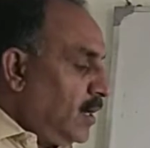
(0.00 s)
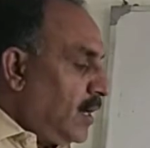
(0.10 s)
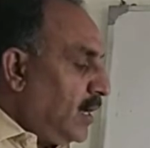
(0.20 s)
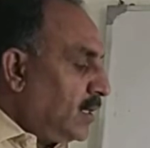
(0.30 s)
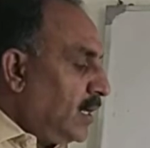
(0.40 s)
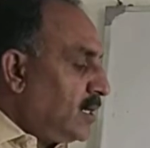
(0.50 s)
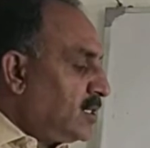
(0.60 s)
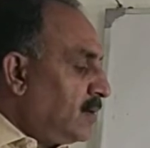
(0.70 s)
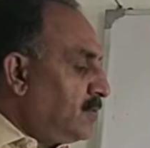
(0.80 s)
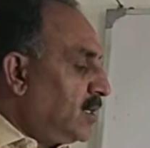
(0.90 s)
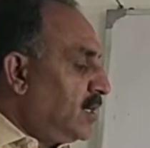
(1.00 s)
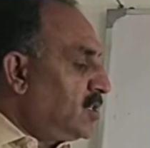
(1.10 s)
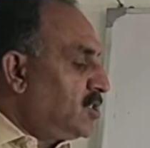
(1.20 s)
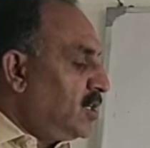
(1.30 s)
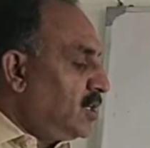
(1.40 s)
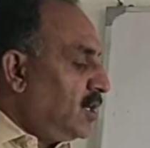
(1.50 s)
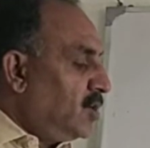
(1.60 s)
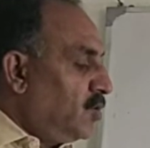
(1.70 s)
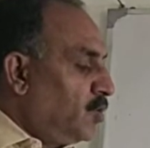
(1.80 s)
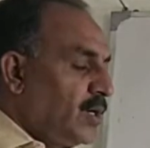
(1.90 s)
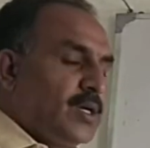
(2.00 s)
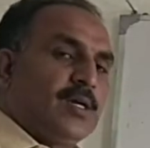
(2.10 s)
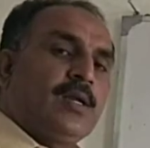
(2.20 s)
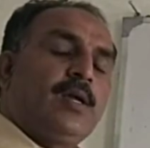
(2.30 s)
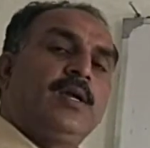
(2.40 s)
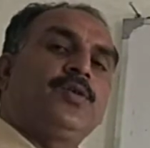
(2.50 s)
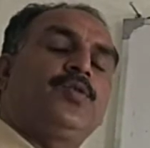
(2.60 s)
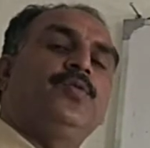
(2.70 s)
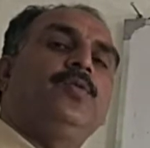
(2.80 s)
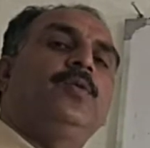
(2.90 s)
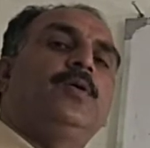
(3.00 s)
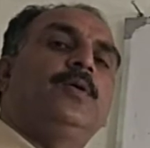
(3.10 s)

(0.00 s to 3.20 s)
and that subject is changed over here into